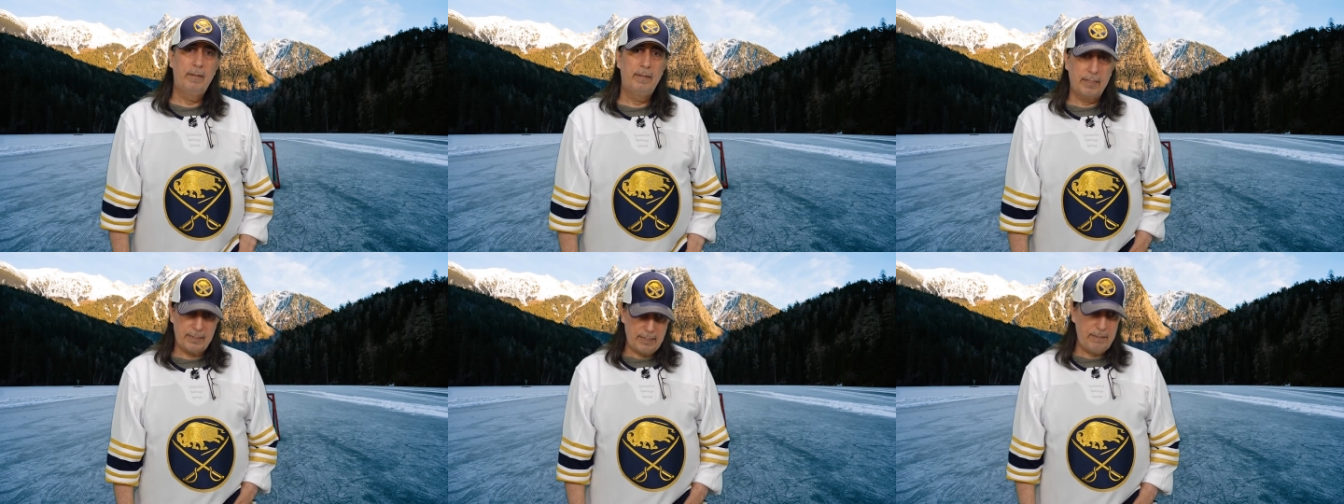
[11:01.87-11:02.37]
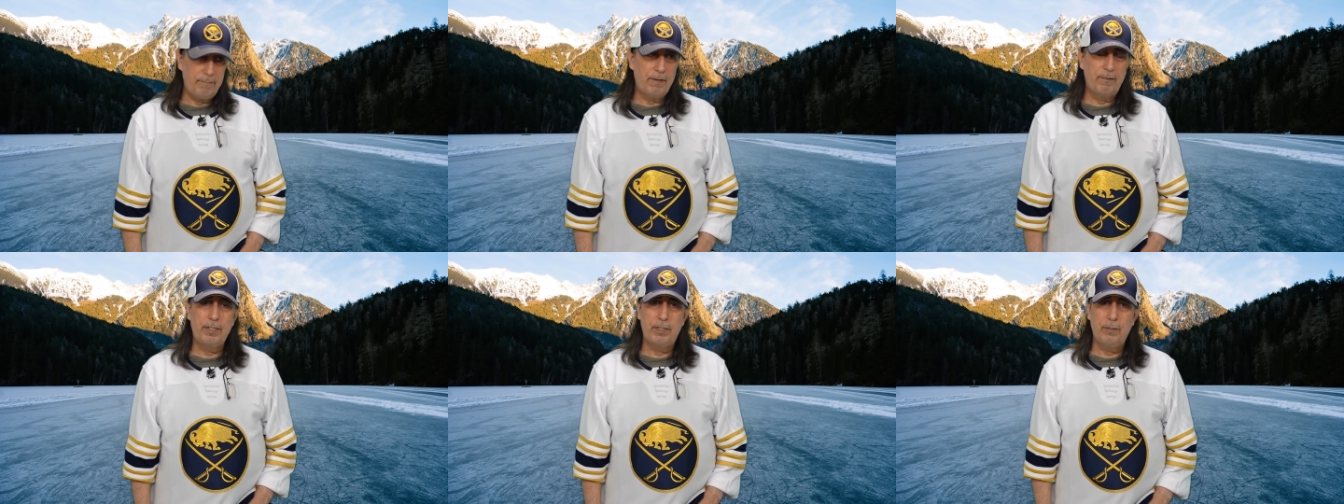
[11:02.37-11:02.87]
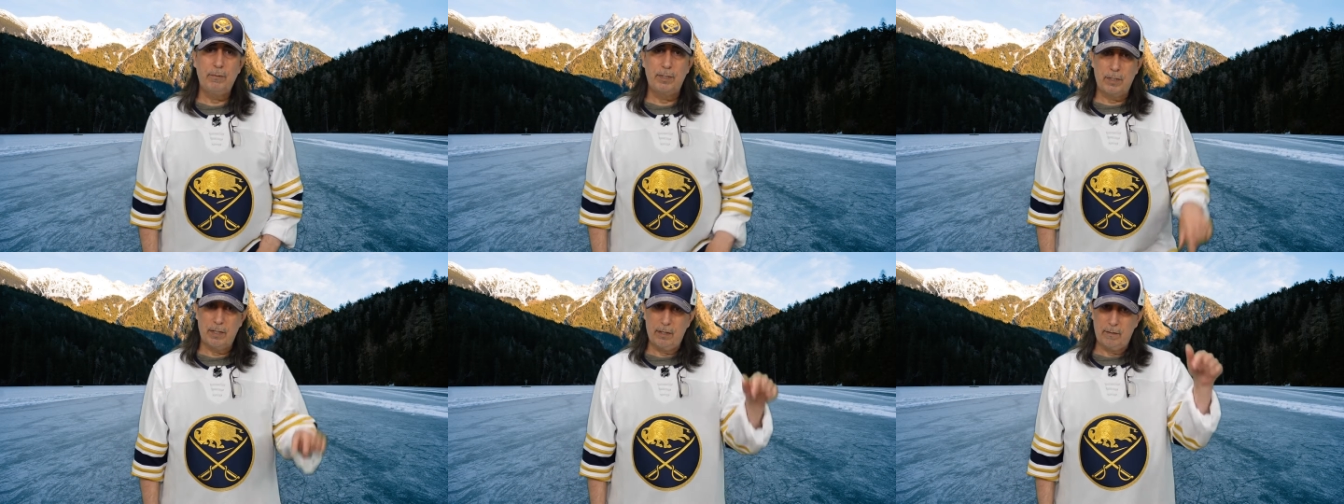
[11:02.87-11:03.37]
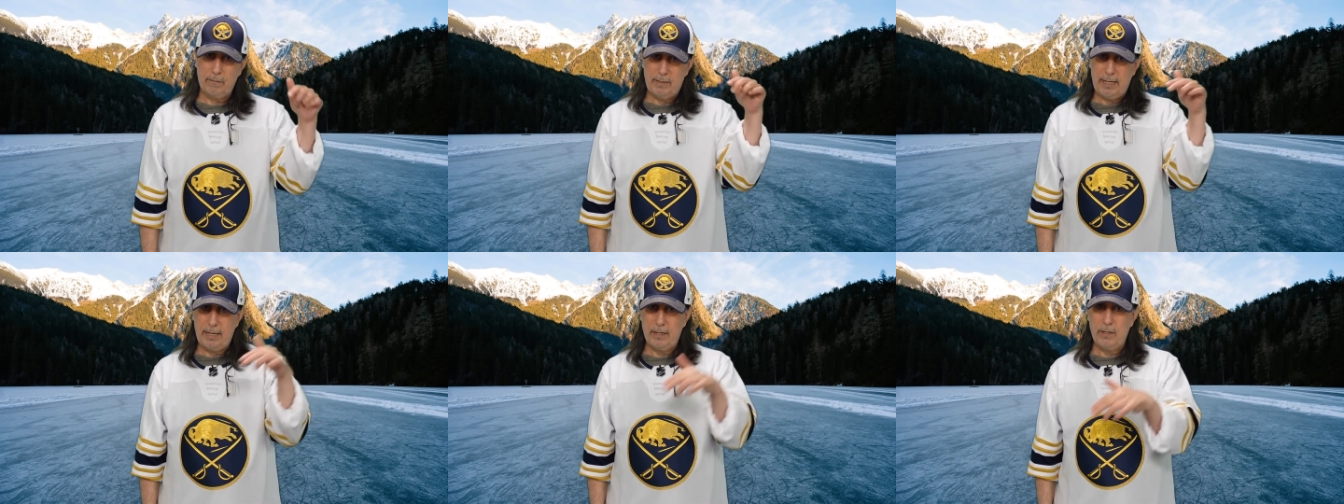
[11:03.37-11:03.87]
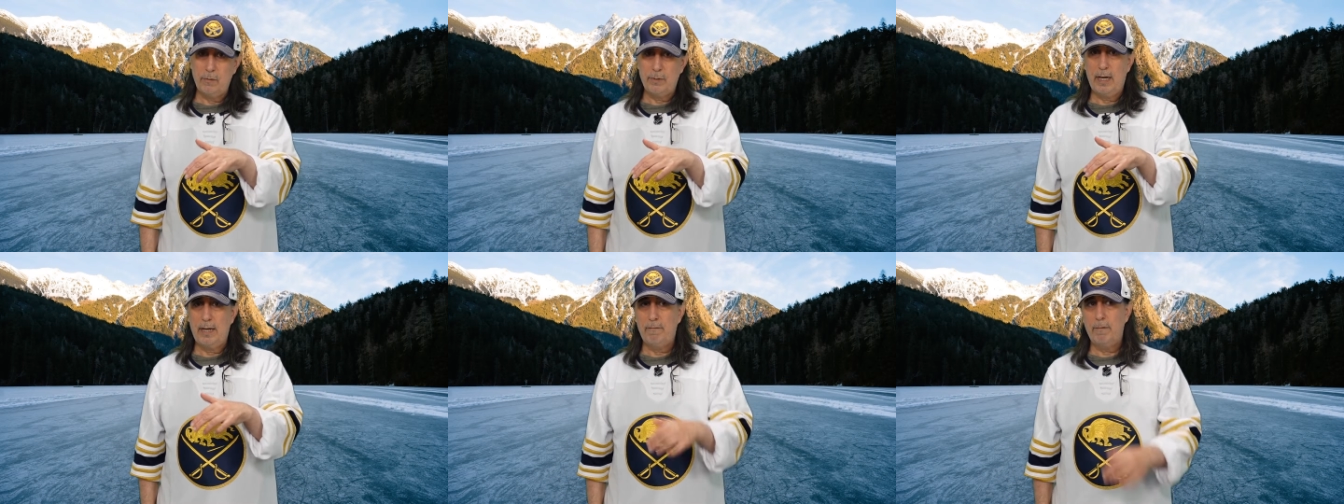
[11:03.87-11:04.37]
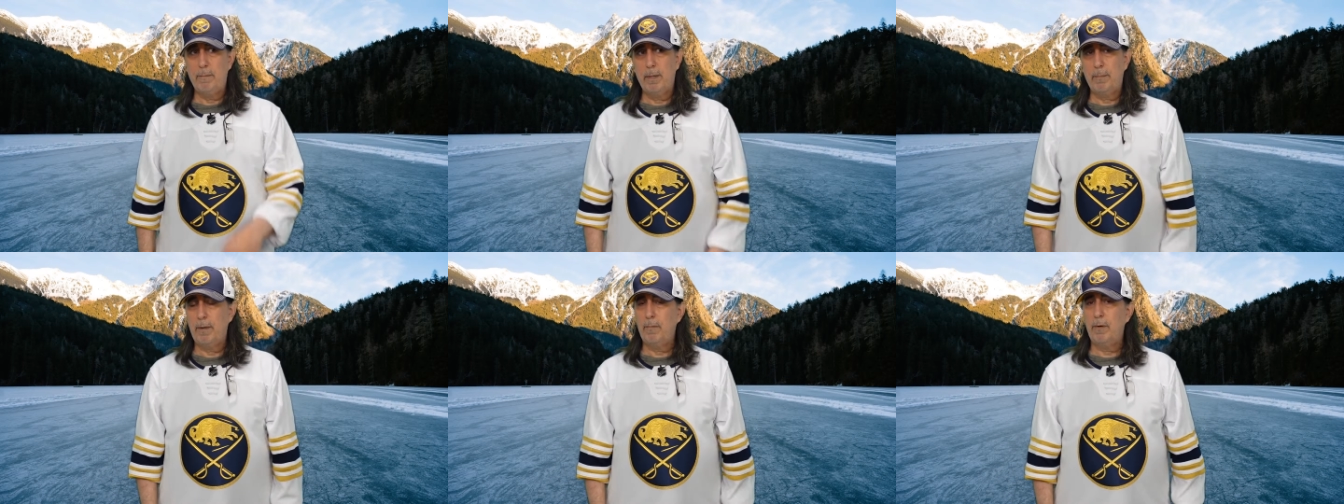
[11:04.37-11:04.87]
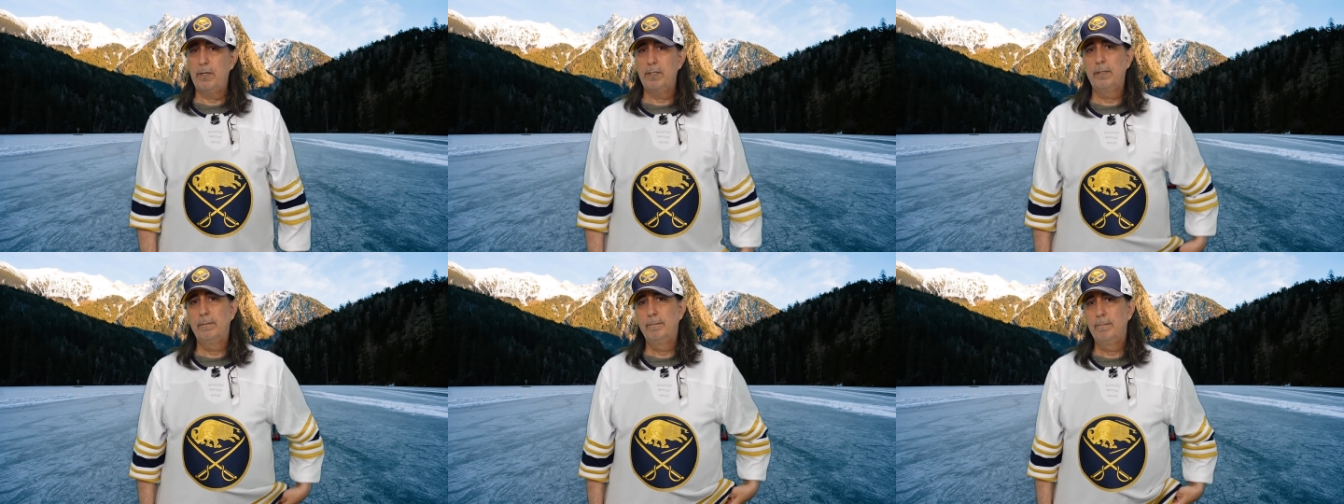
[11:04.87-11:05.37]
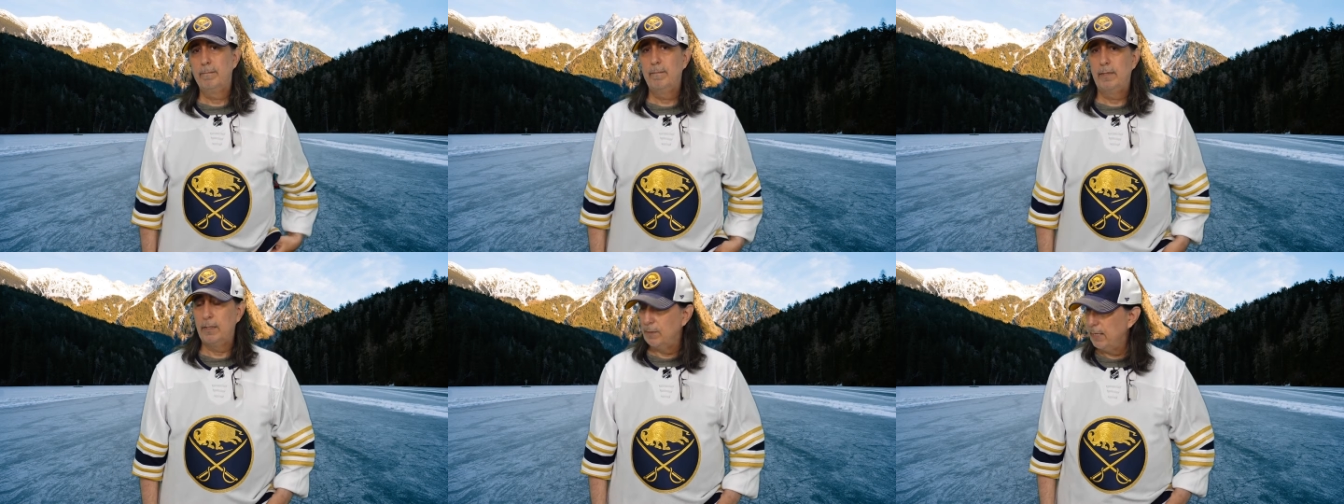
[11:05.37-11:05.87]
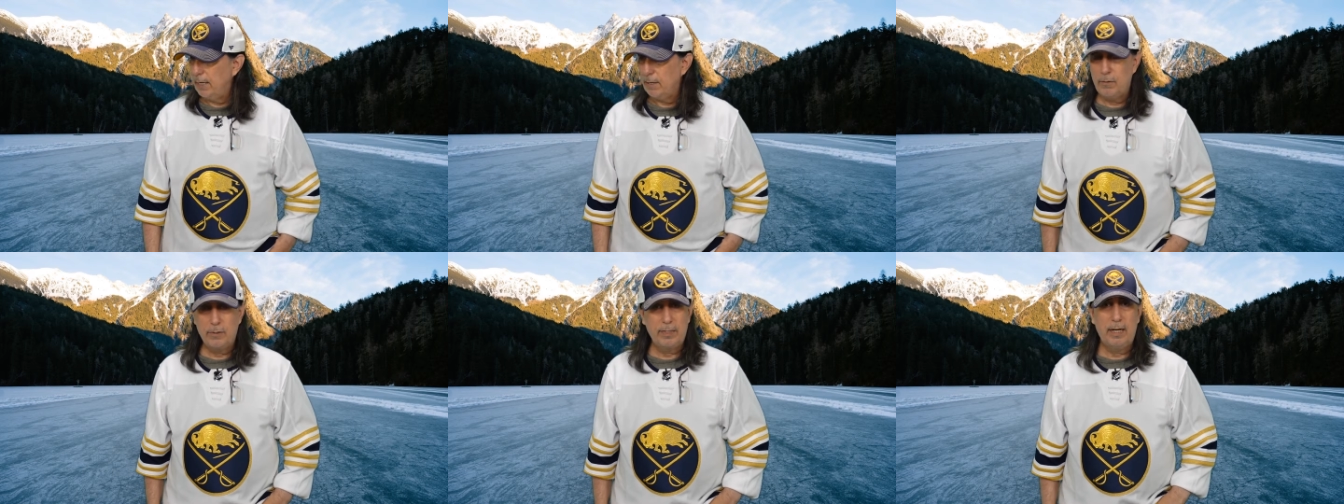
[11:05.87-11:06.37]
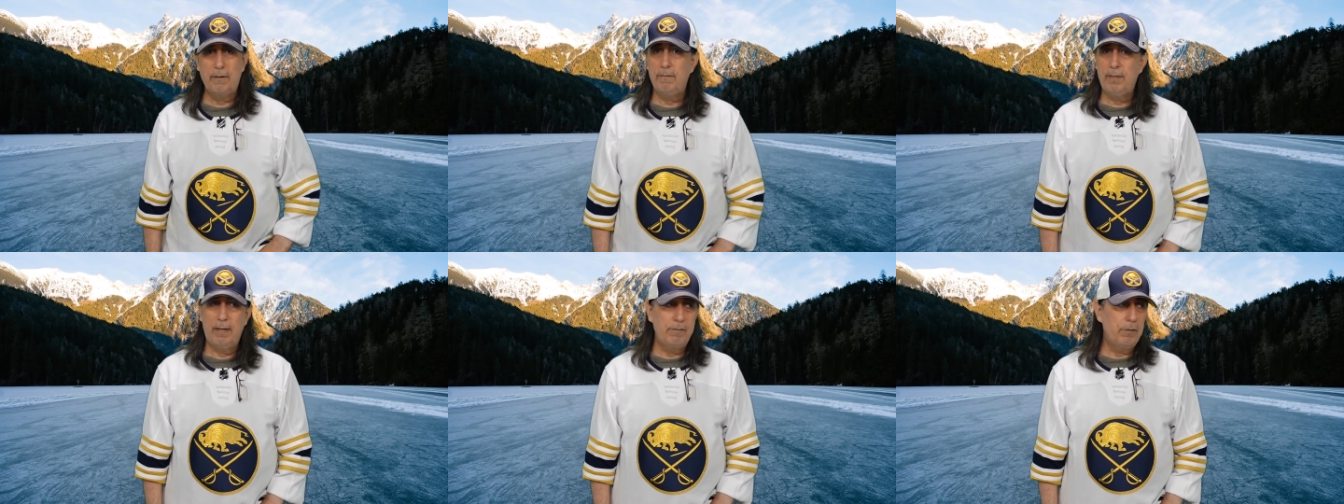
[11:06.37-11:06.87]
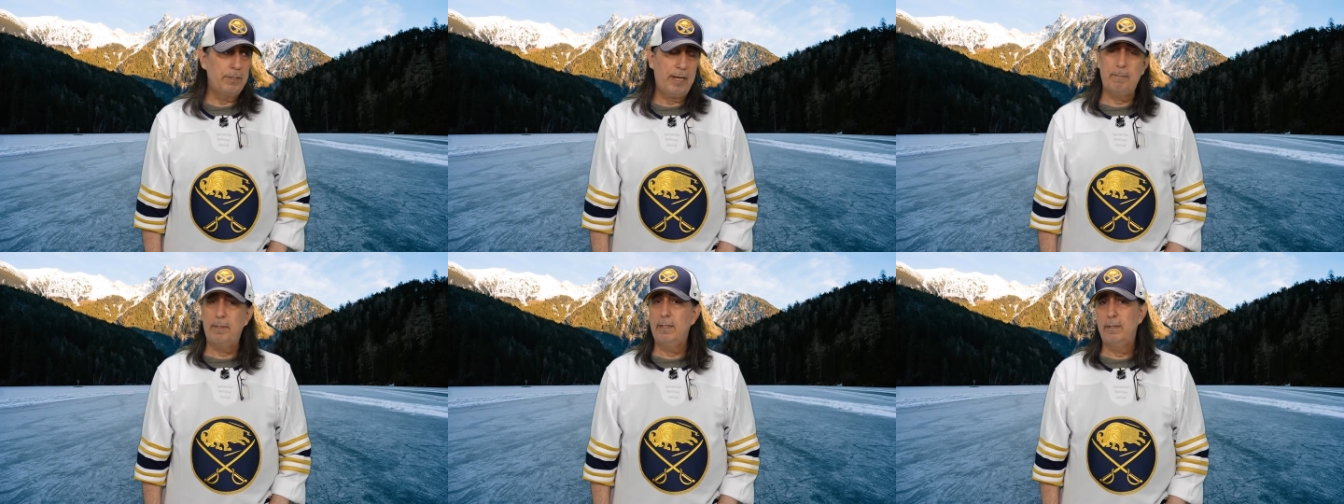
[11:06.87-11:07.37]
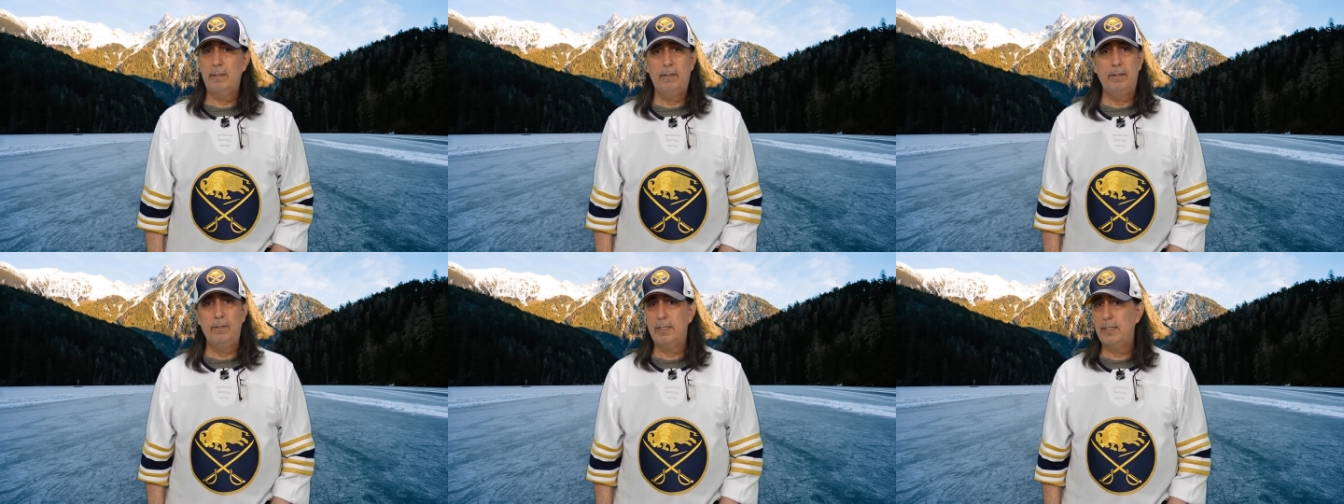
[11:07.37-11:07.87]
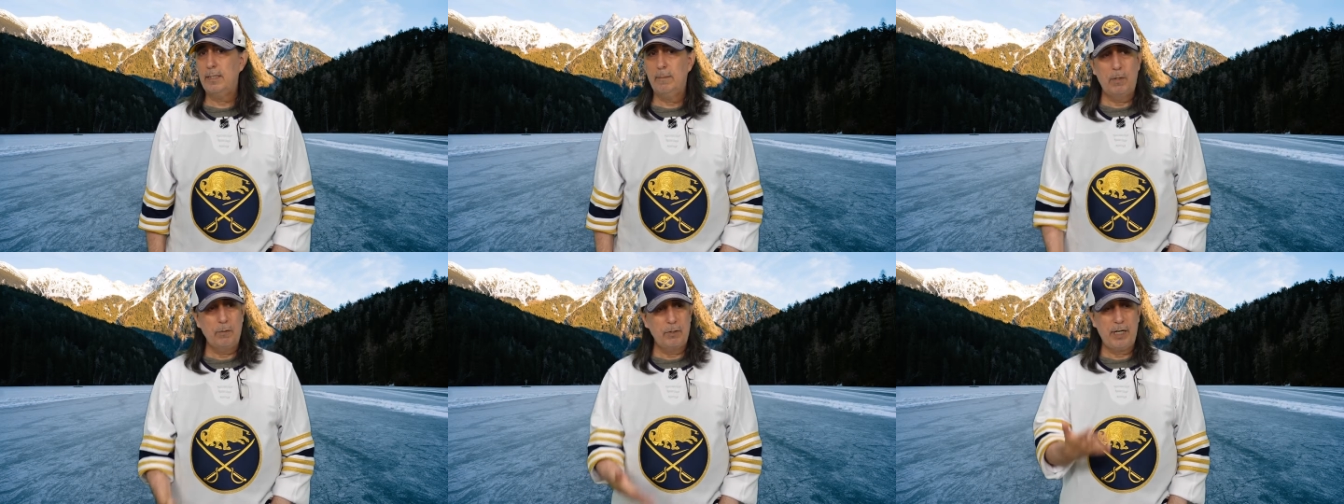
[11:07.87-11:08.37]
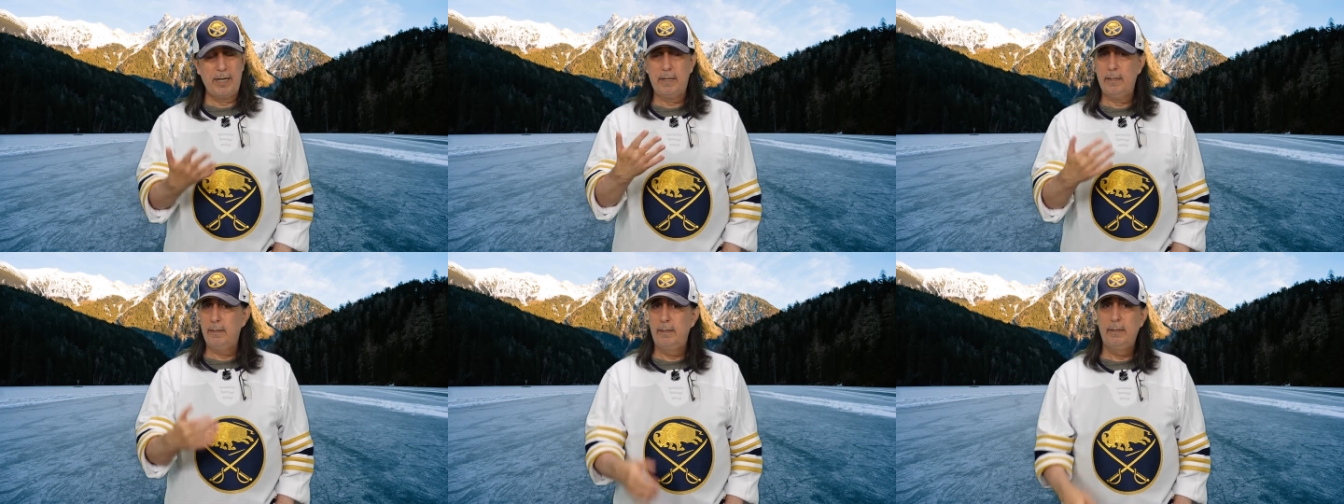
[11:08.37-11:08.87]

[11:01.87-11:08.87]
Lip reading: This team very soon is going to take a nosedive. You mark my words. They'll take a nosedive. They have no depth in their system. Go check.